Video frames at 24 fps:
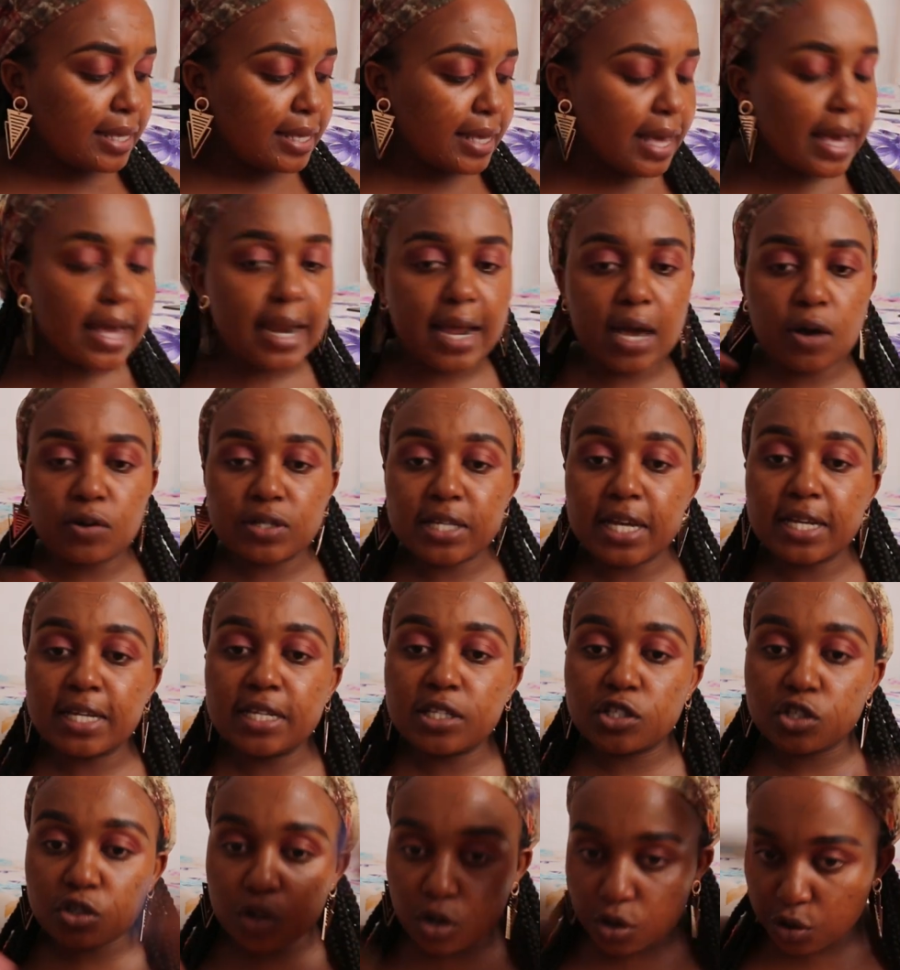Get out. And
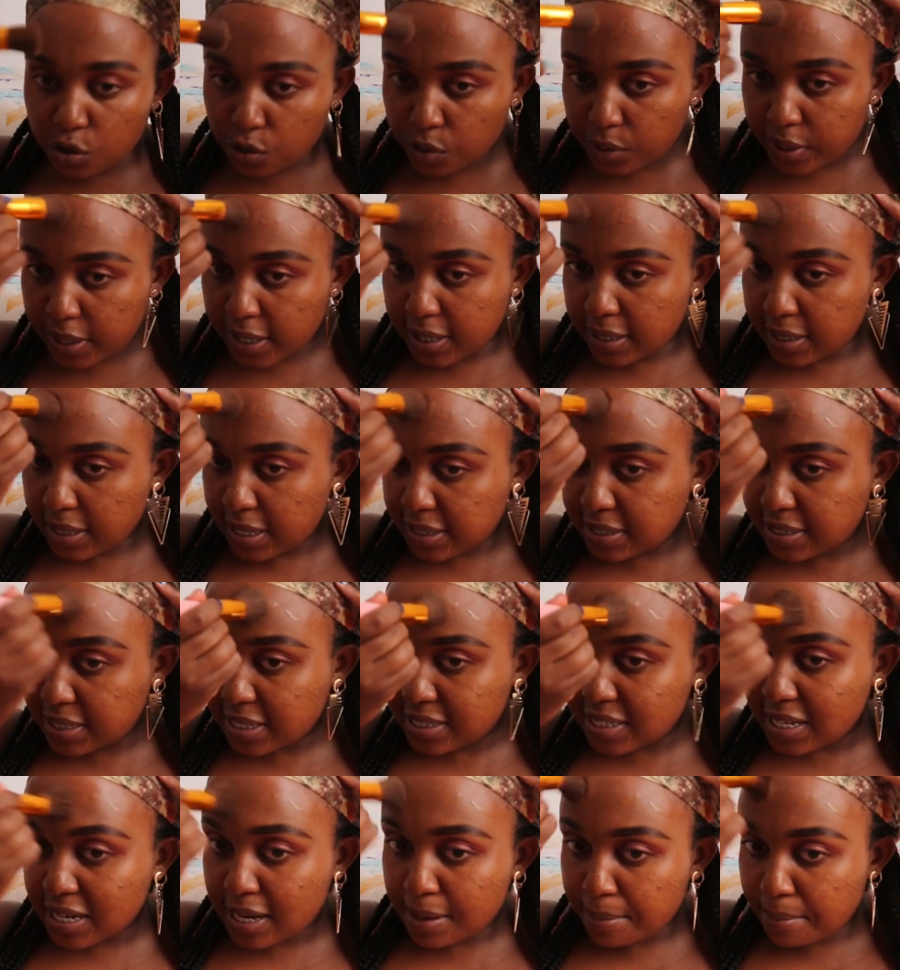in so doing,
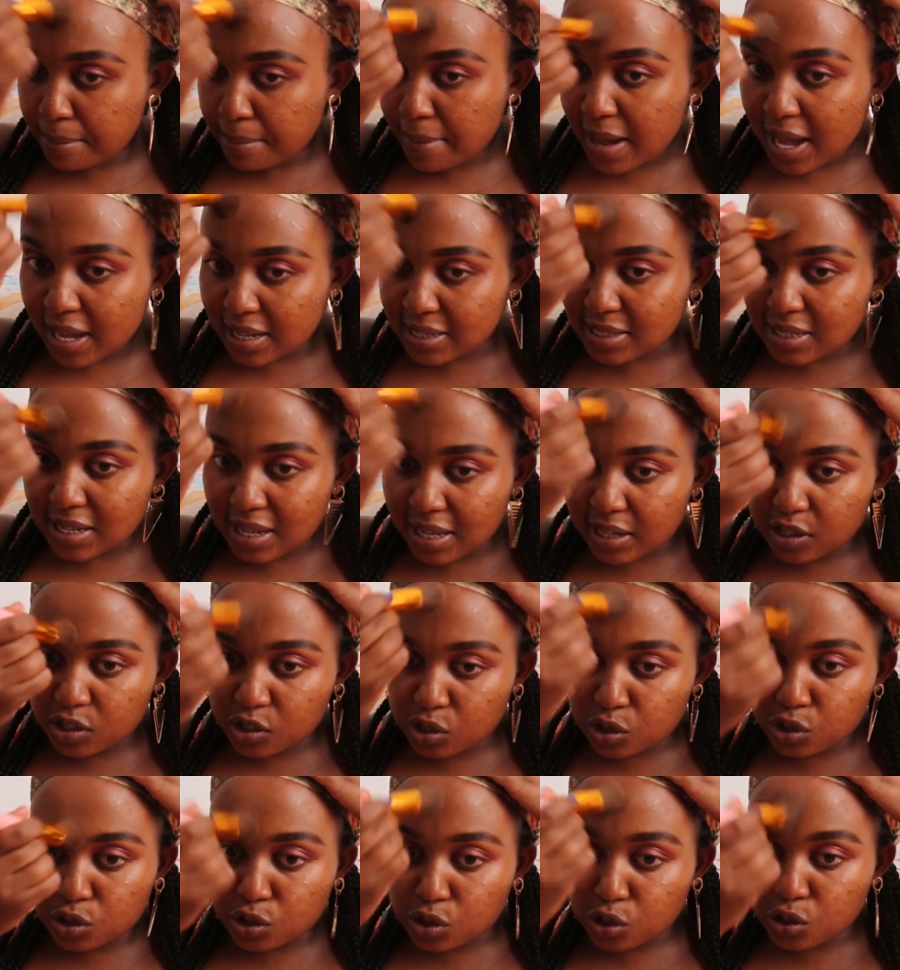najiachana marks, like
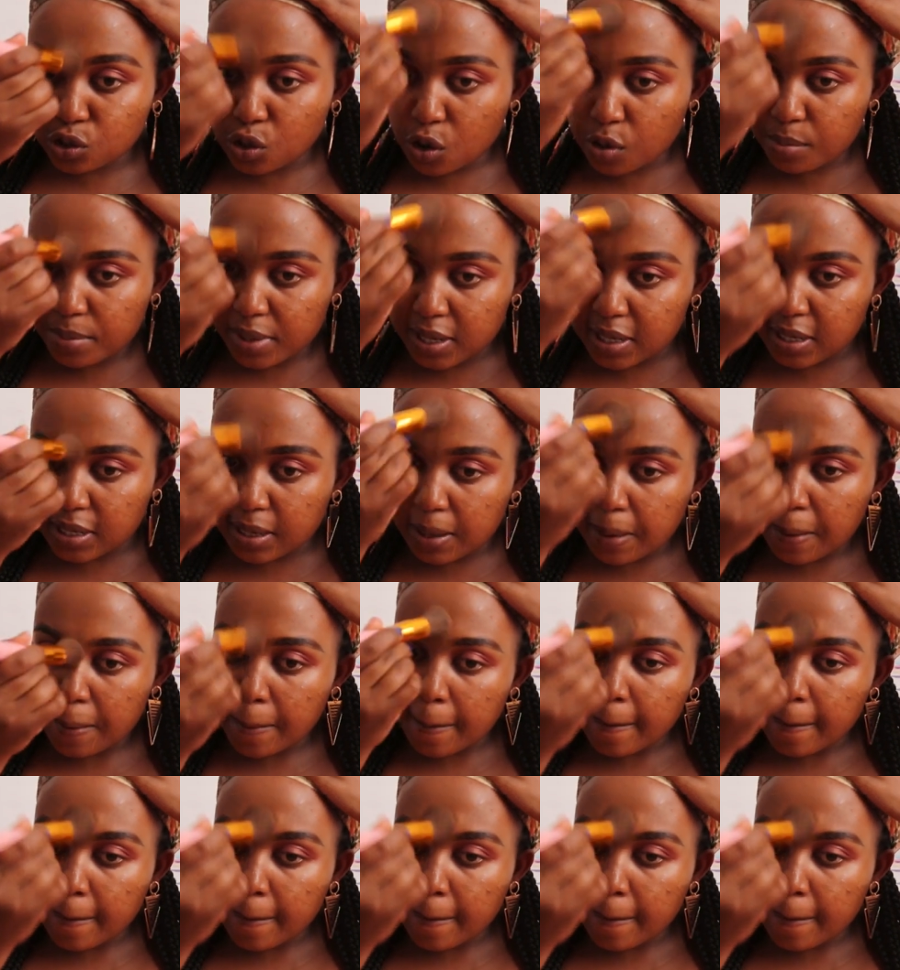so many.